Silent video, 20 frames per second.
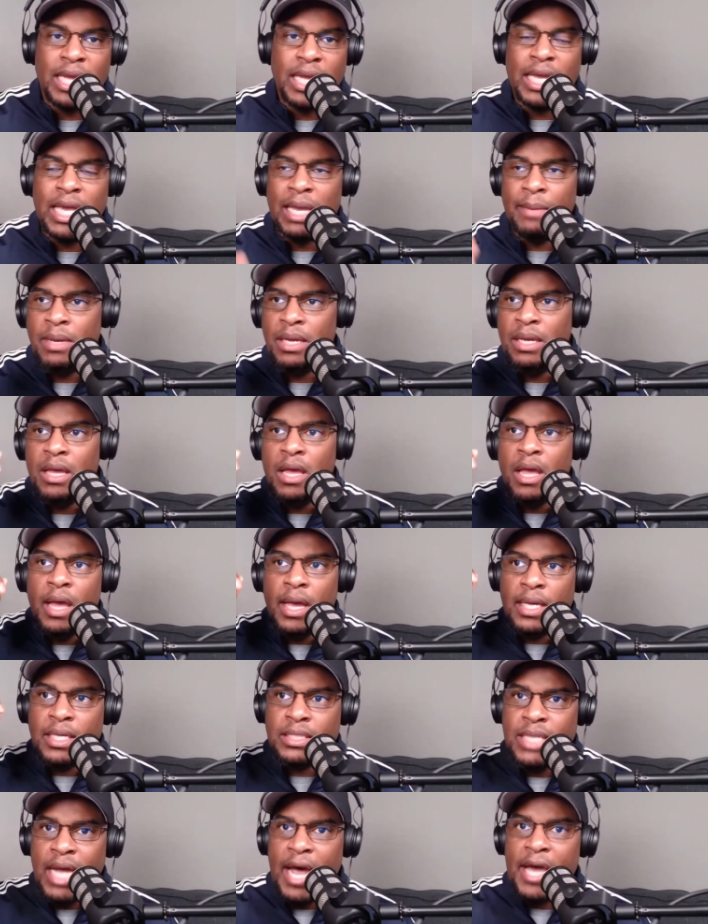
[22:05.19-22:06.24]
I can't be
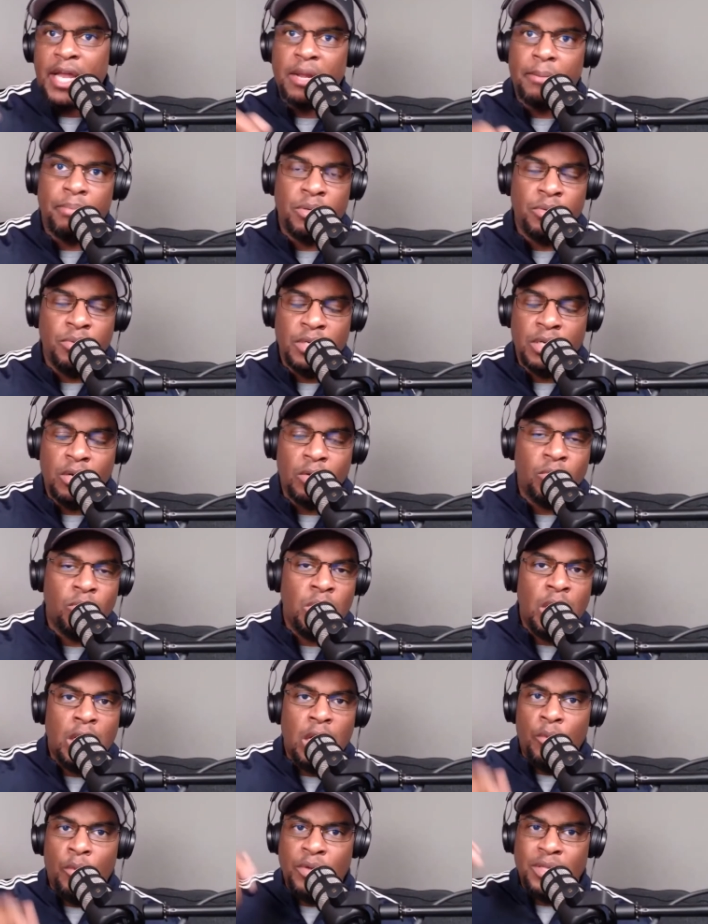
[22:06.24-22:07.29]
tied up, you know,
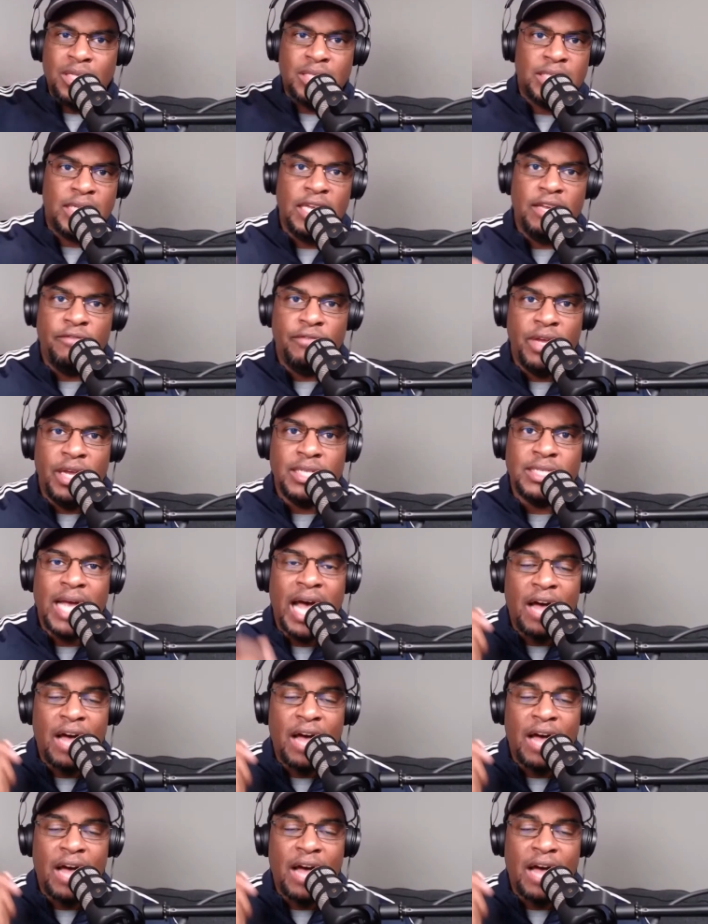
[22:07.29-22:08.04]
with the TVs.